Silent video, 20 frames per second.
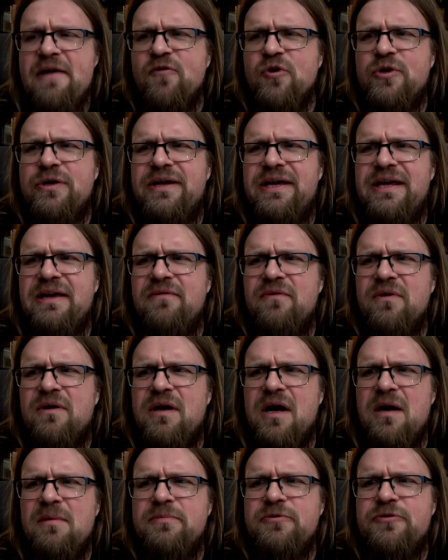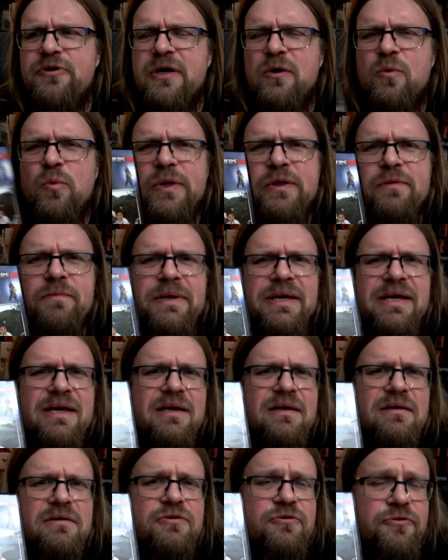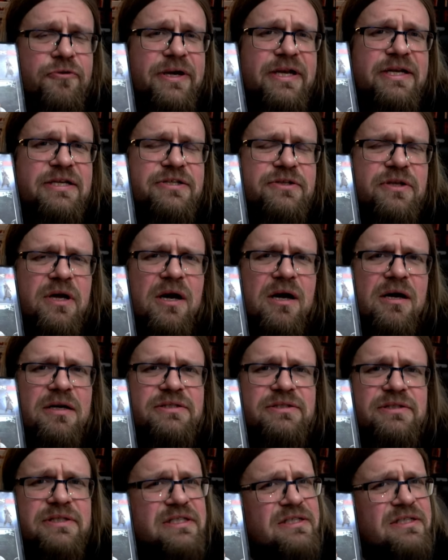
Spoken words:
I would give Come Drink With Me 3 stars.